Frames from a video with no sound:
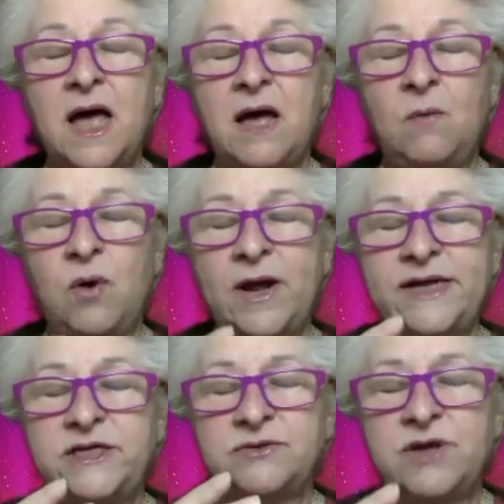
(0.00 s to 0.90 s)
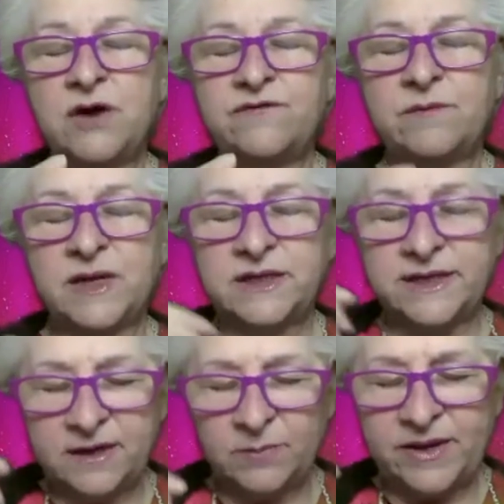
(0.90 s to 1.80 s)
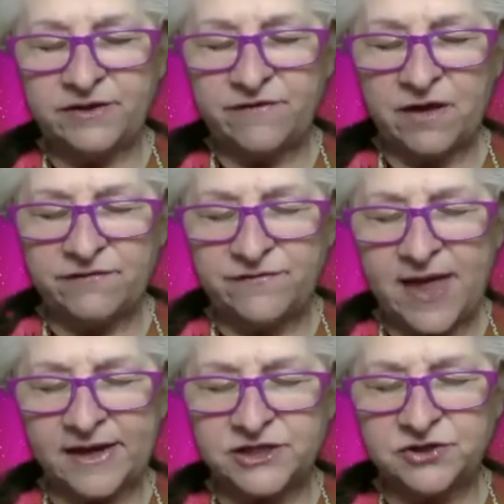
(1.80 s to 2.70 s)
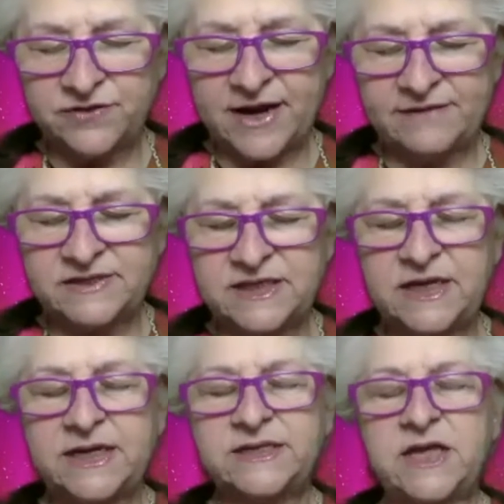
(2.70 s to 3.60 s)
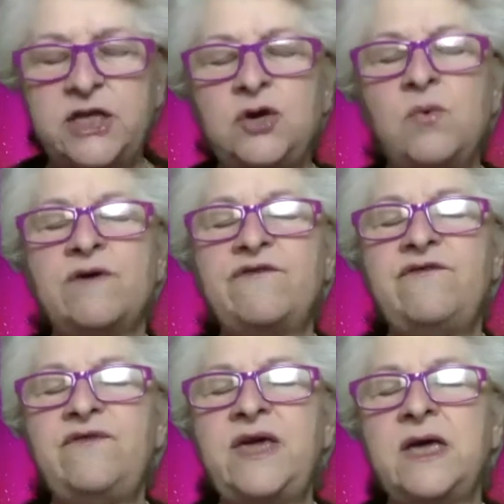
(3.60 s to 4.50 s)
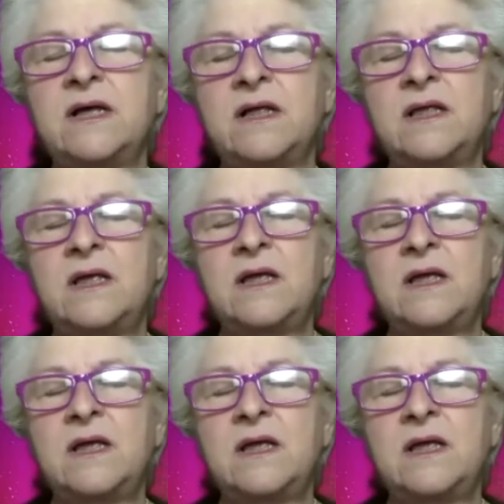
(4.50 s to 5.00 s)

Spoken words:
What I do know from the little bit of extra that I've seen is that you will feel